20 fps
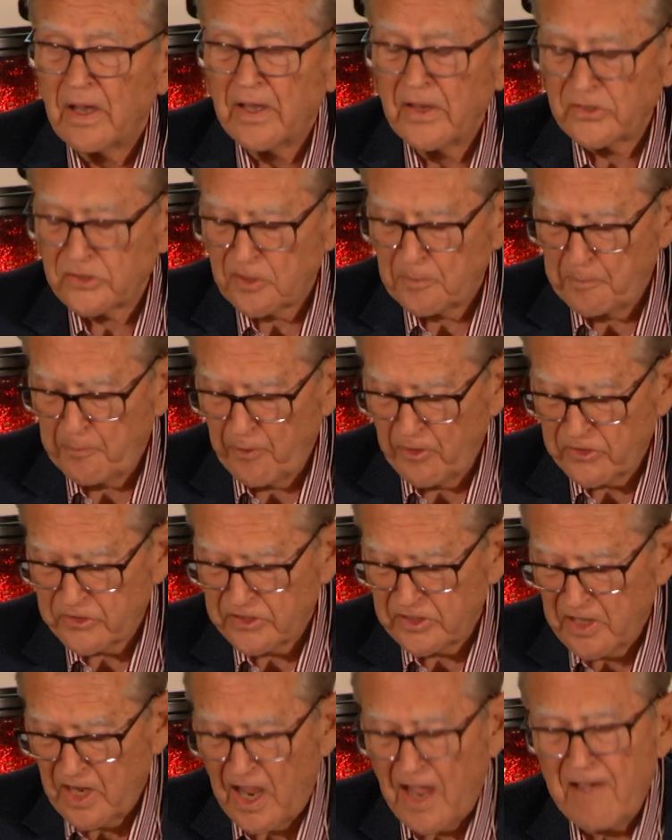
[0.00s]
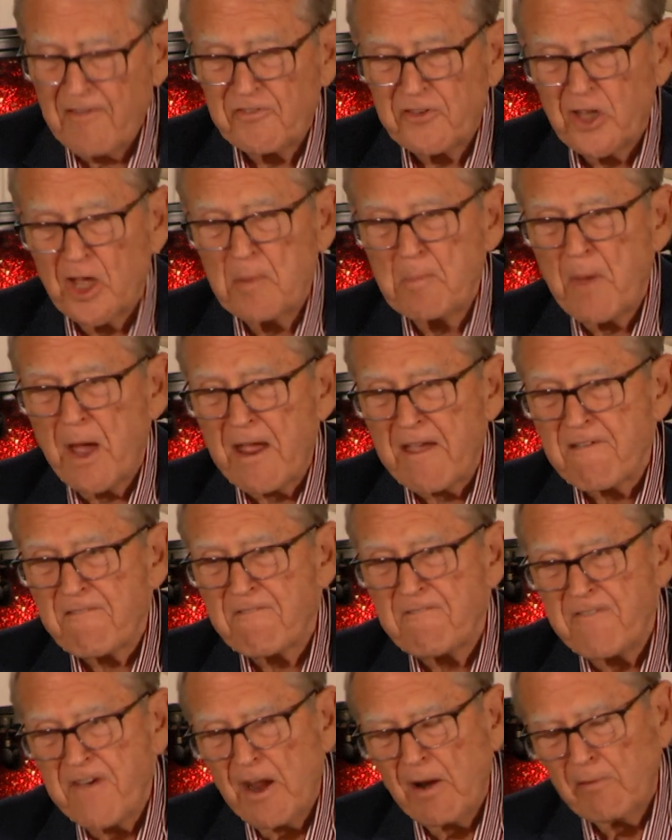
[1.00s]
Here's a person I've done my
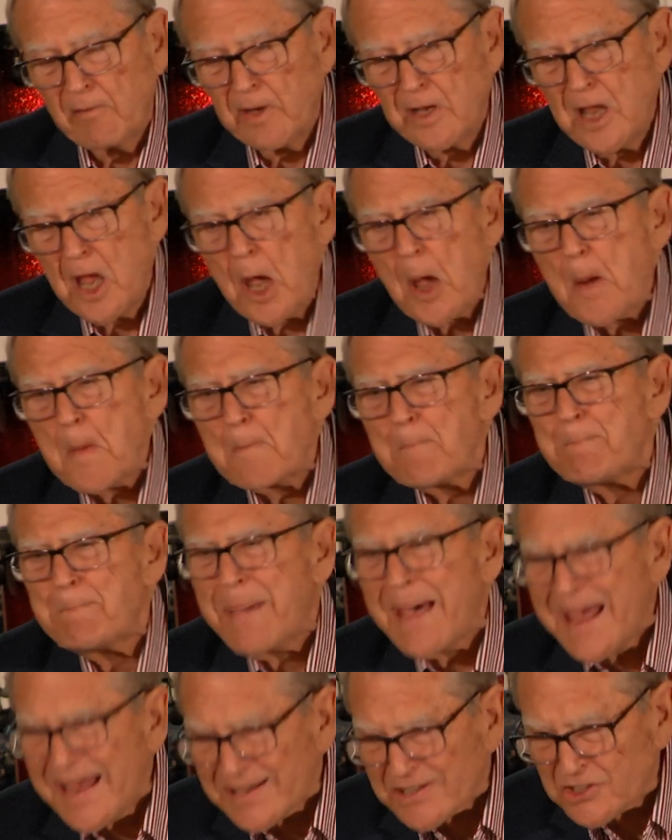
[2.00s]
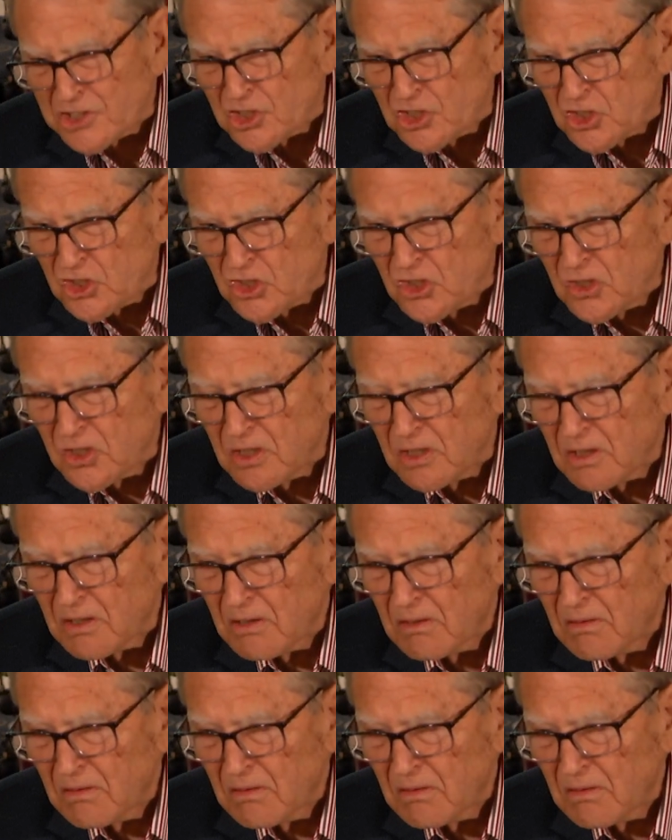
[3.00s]
very best